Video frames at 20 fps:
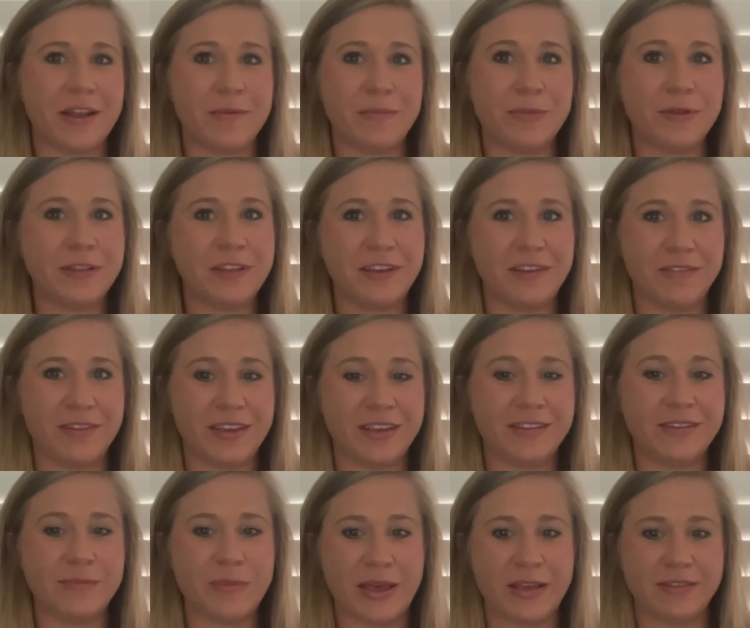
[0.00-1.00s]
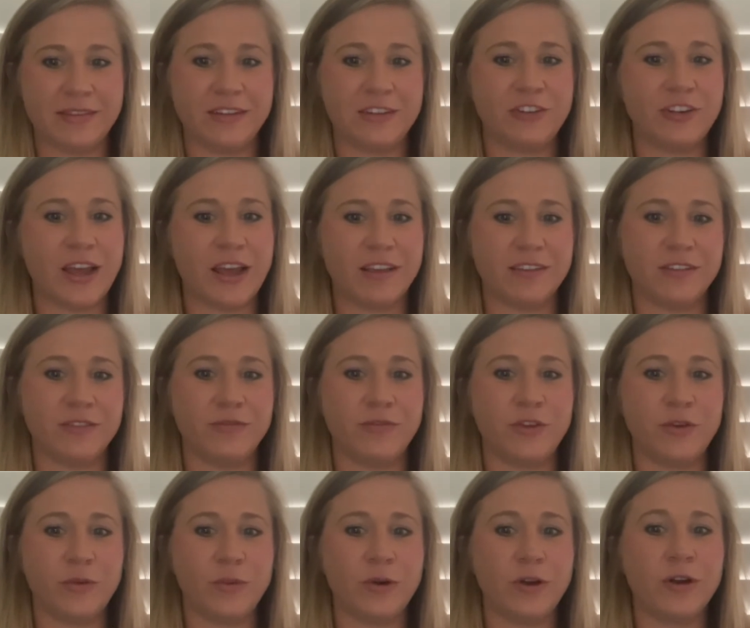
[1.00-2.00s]
believe his message as a
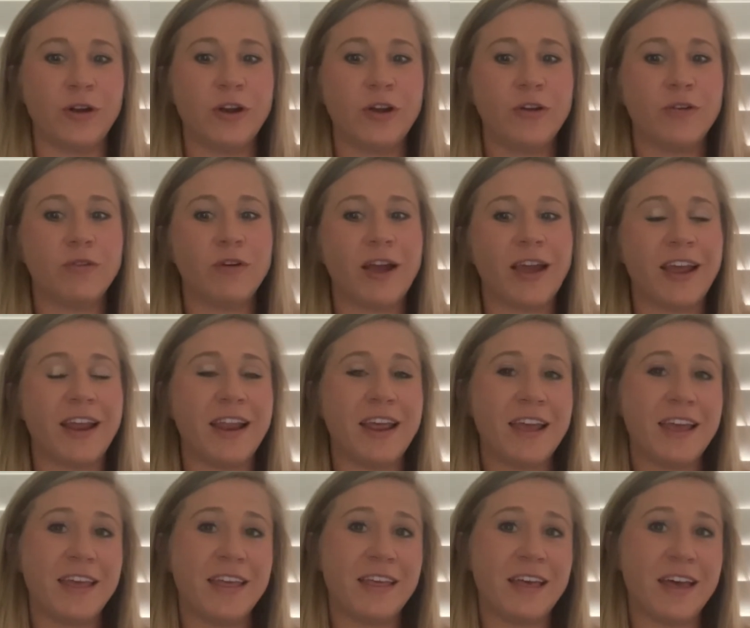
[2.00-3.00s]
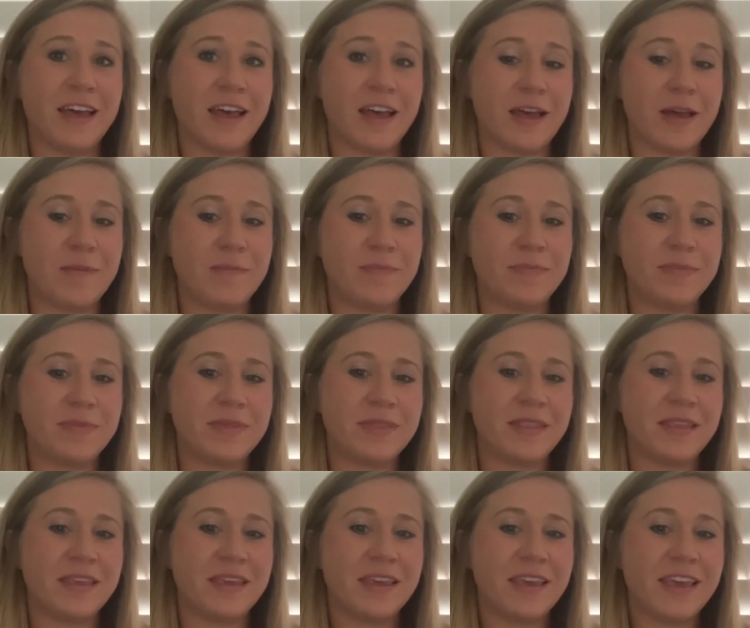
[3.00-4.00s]
viewer, right?
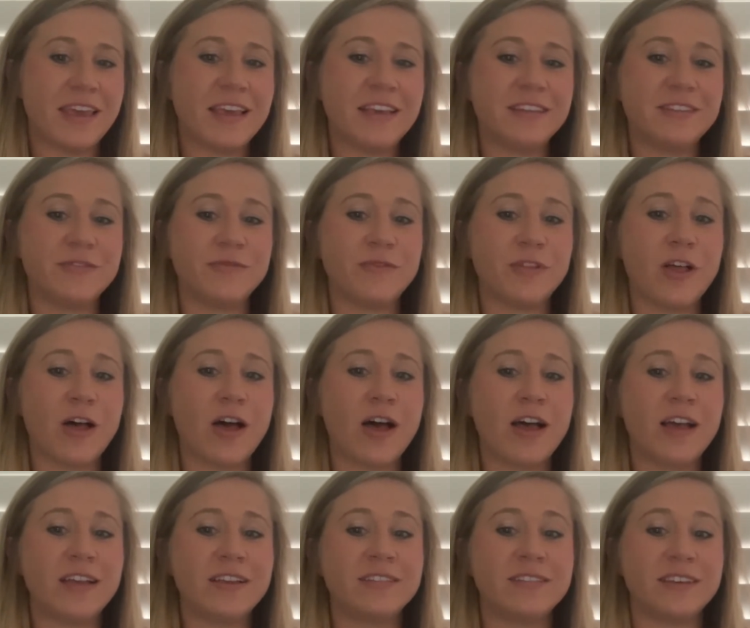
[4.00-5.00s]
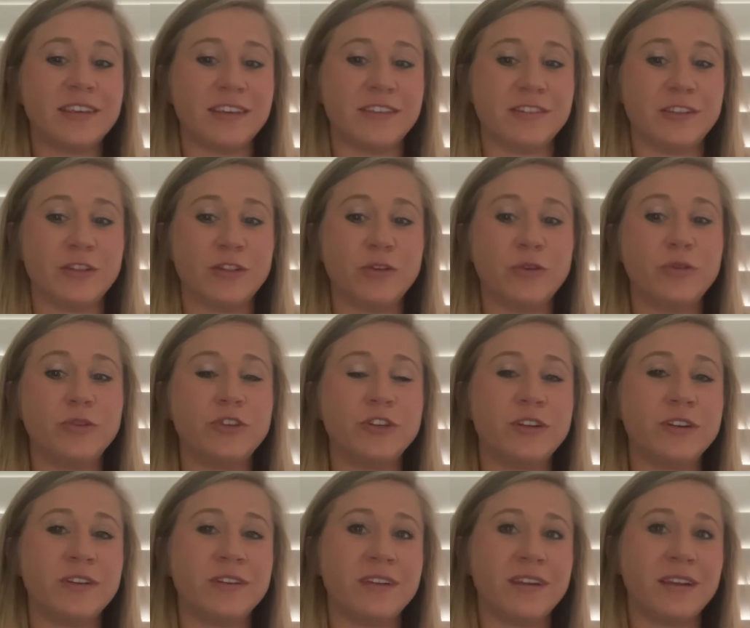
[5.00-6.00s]
His flaws, his
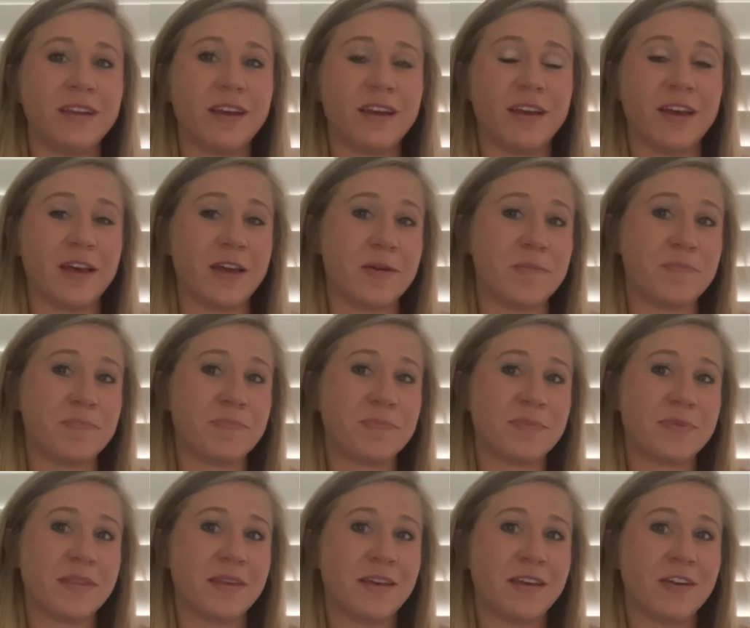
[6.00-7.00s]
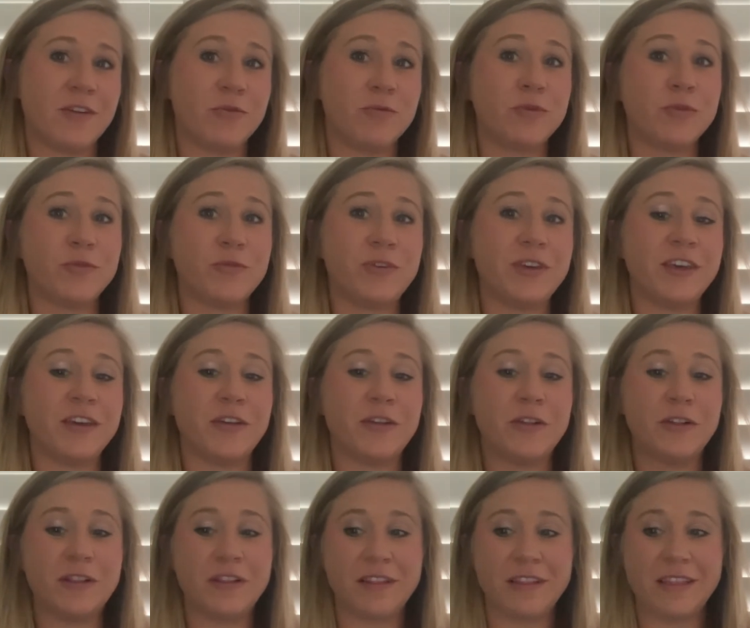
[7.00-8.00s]
illusion,
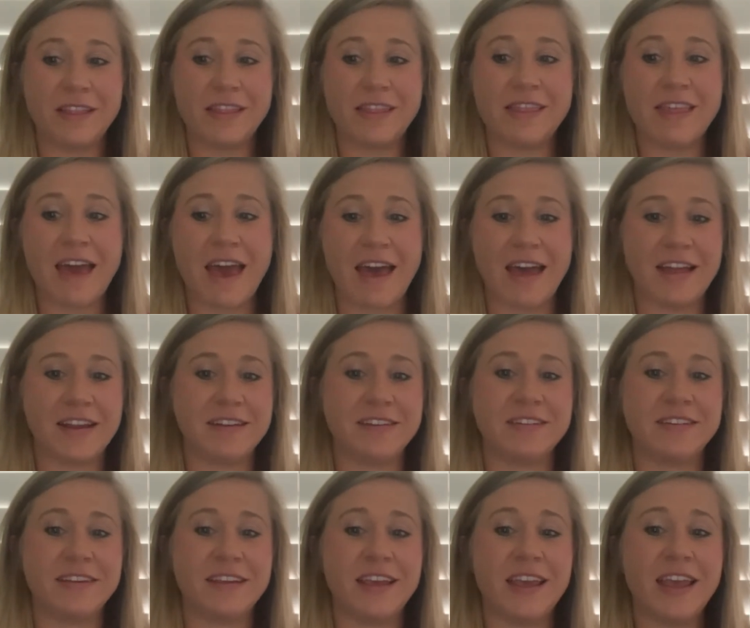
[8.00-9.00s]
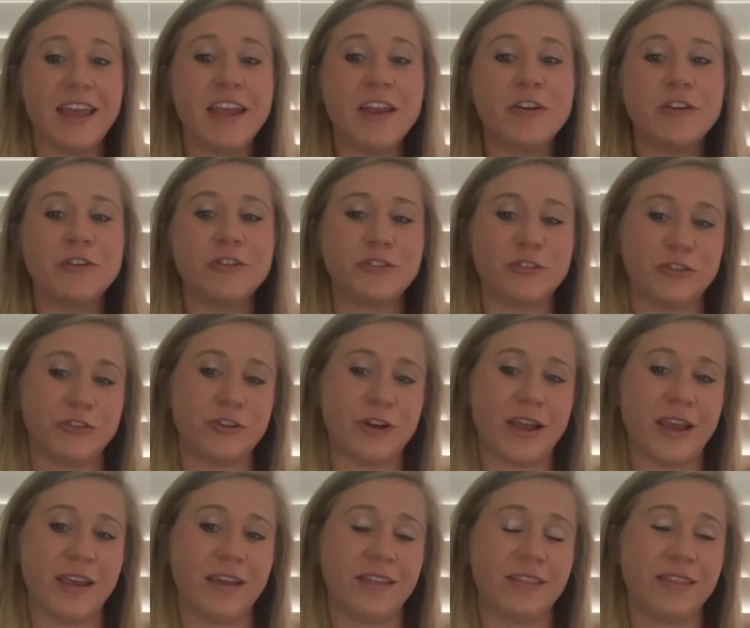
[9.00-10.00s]
reveal that inner
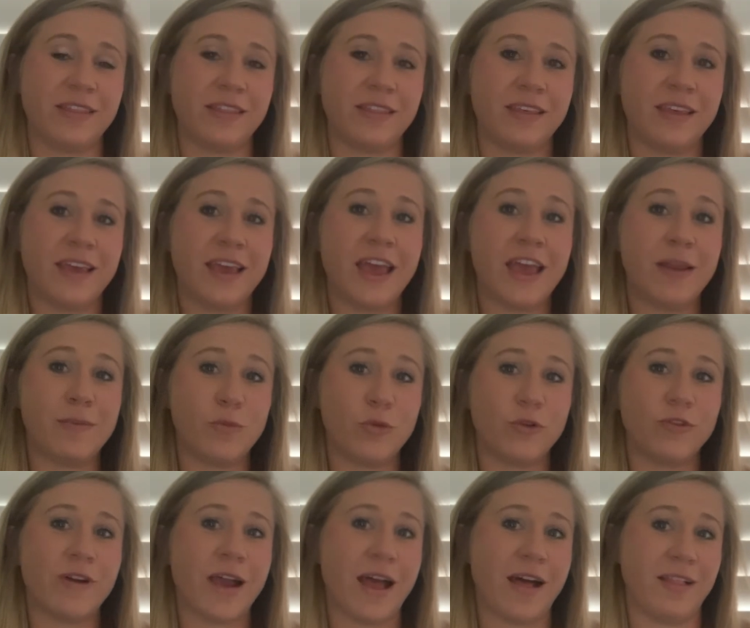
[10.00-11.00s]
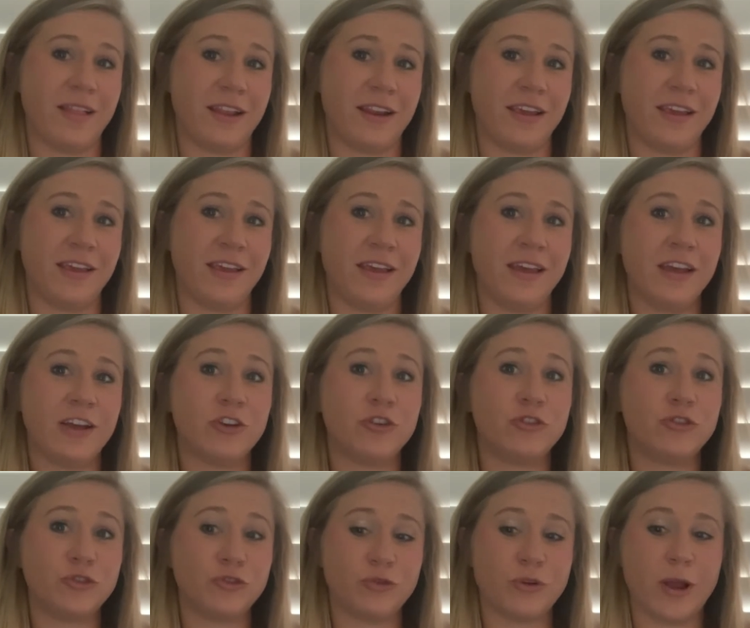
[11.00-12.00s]
strength and morality
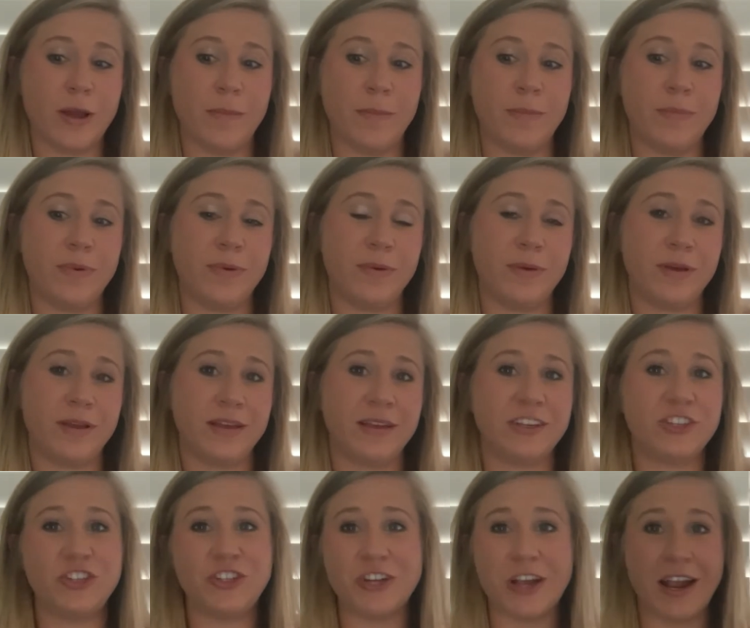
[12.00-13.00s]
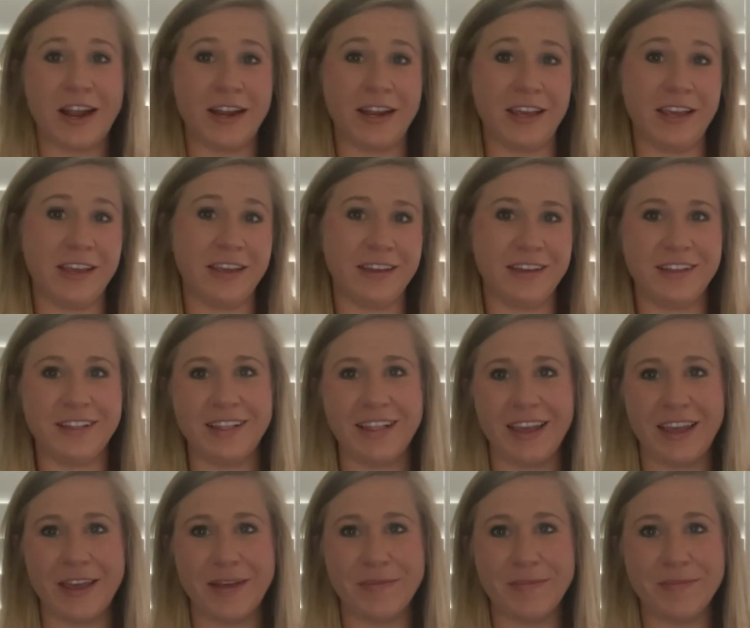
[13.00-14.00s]
trump shiny
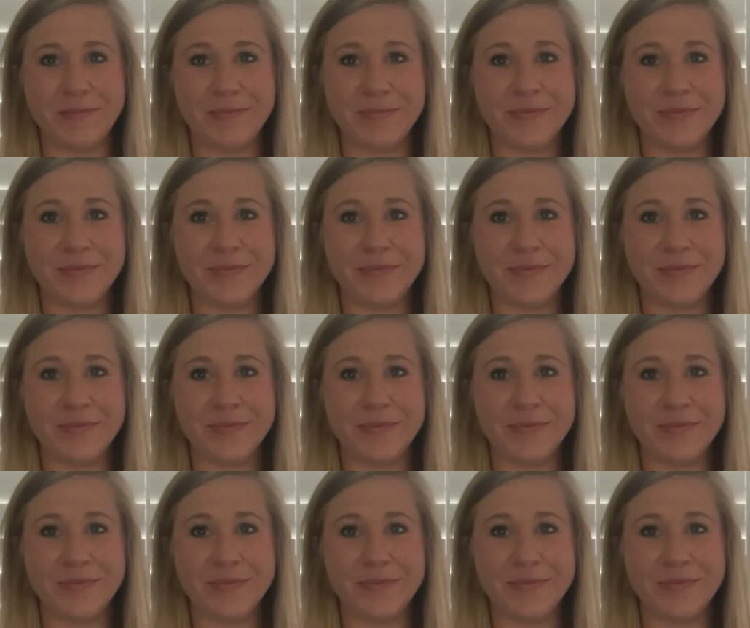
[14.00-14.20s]
glam.